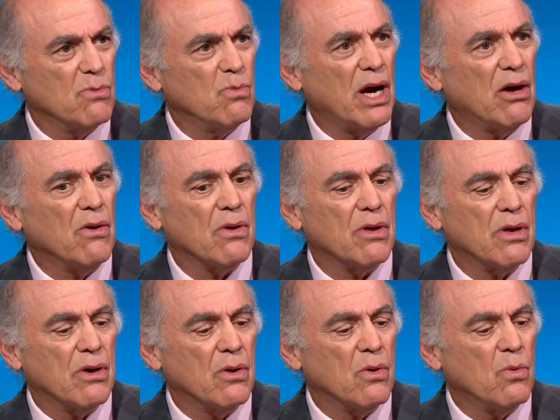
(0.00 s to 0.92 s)
Well,
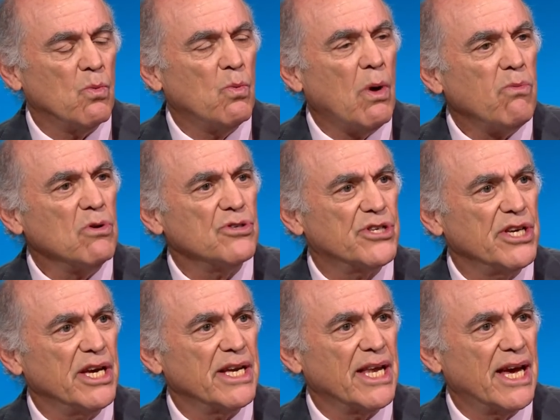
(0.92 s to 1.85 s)
what we're
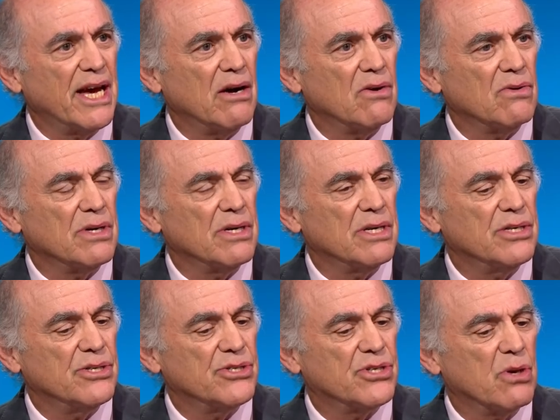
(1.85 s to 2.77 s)
seeing now
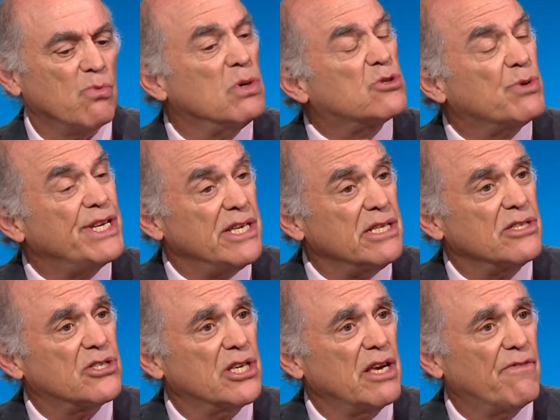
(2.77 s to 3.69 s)
is, which we
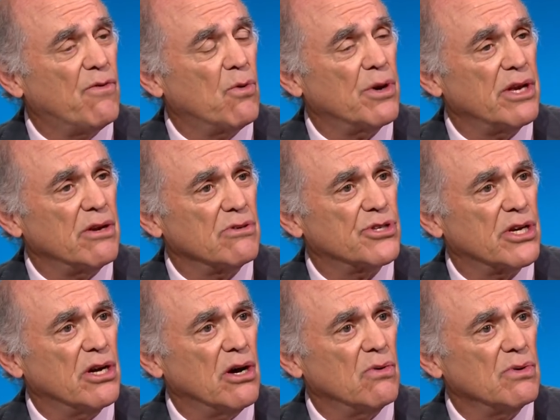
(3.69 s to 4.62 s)
didn't see forty years
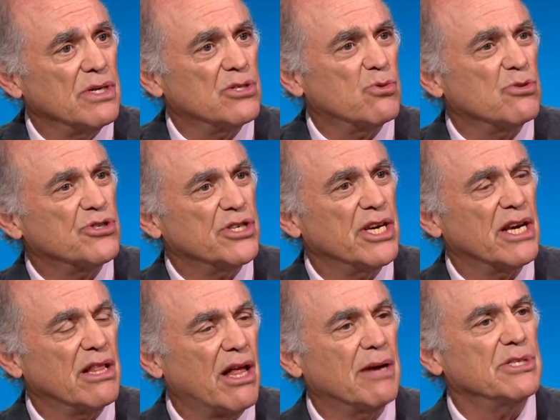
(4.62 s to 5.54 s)
ago, is we're
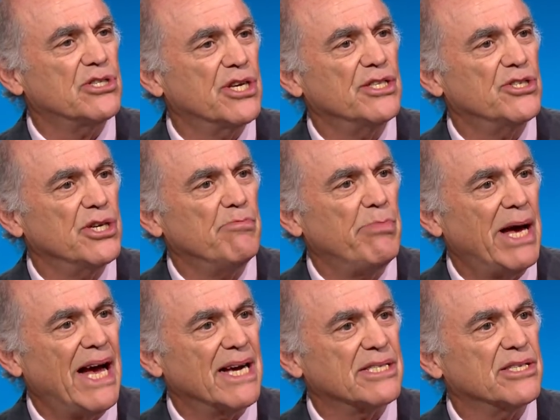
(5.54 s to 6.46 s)
seeing climate change
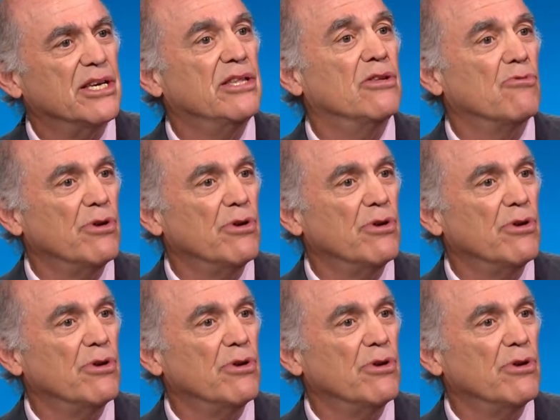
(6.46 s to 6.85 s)
impacts in the